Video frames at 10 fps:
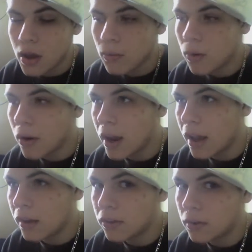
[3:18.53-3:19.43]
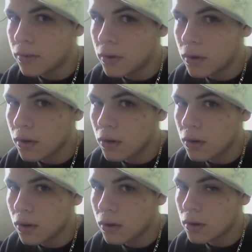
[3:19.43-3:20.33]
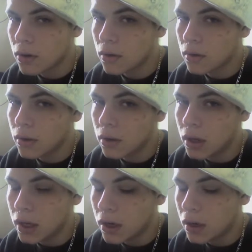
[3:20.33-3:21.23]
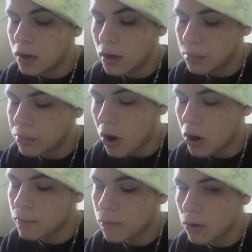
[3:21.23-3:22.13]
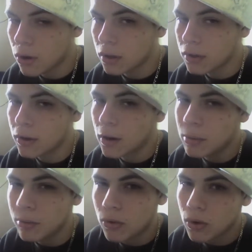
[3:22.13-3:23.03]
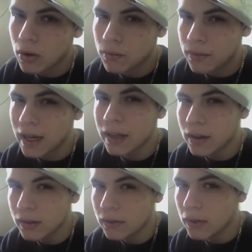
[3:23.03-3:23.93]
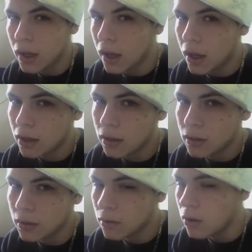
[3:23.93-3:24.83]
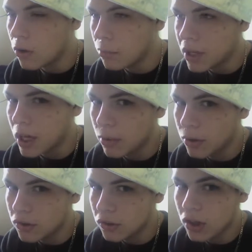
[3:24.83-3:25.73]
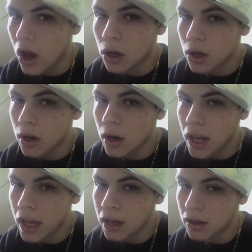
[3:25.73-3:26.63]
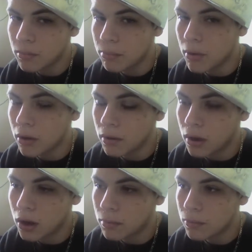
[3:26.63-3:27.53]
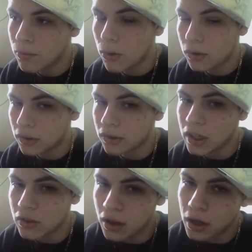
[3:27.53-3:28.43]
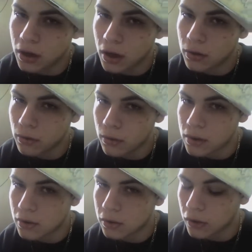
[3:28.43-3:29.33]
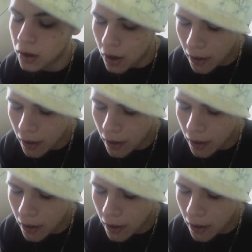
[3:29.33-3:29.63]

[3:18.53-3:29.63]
Whereas if you're a carnivore, you're going to be more violence and being able to just conquer and force extinction onto other creatures.